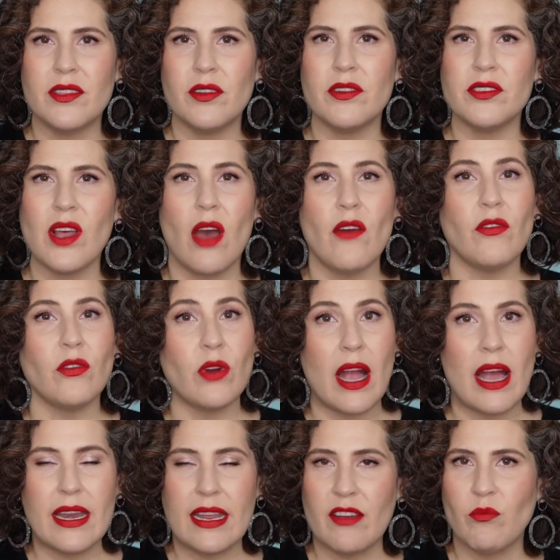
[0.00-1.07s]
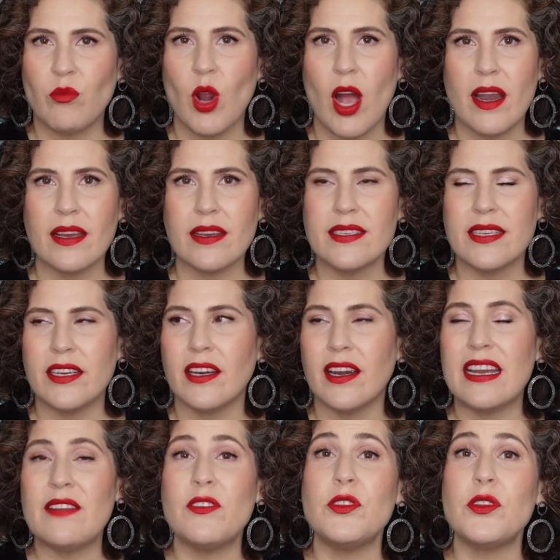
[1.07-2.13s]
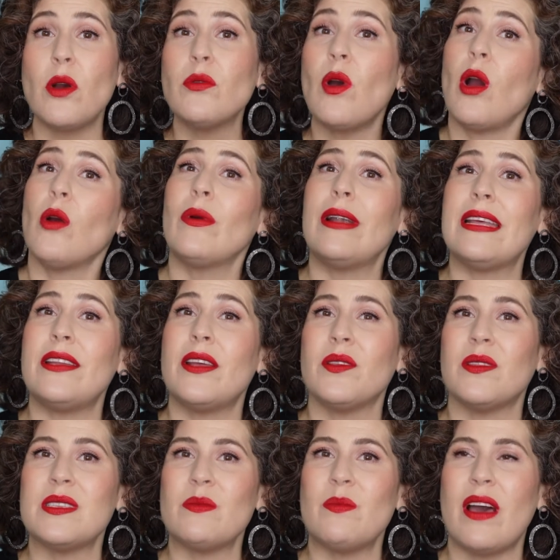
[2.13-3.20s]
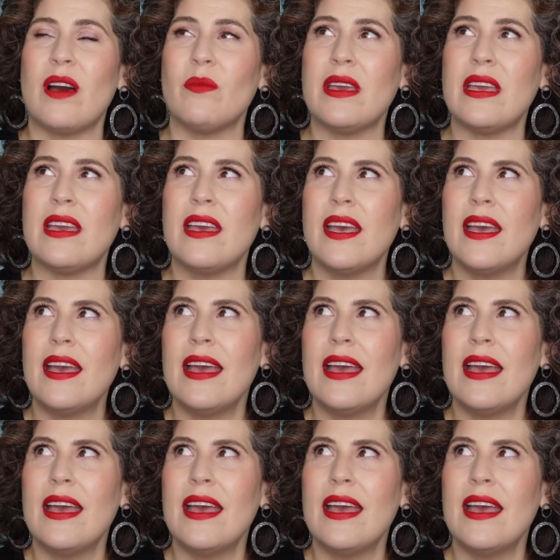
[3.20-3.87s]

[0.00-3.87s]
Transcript: There's a variety of products here. And if you don't already know this about me,